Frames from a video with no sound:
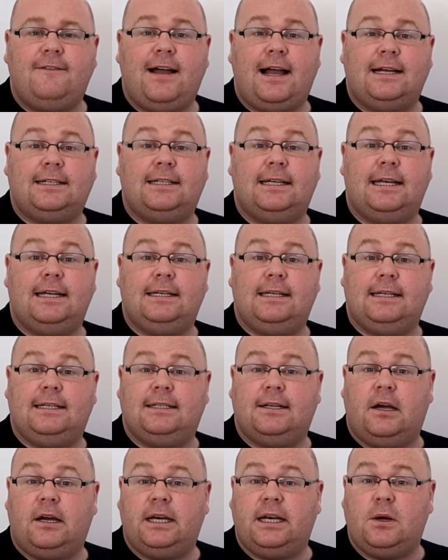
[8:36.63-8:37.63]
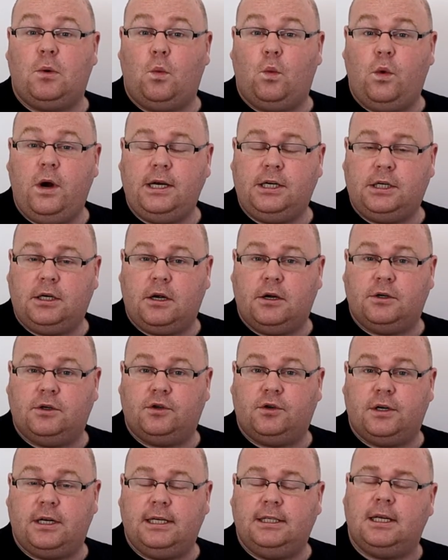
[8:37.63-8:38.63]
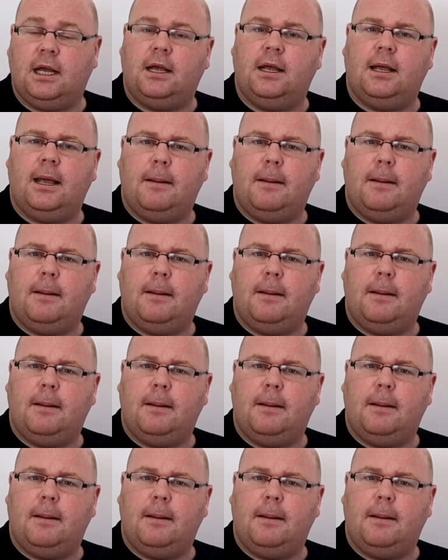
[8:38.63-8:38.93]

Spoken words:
factor in deciding which countries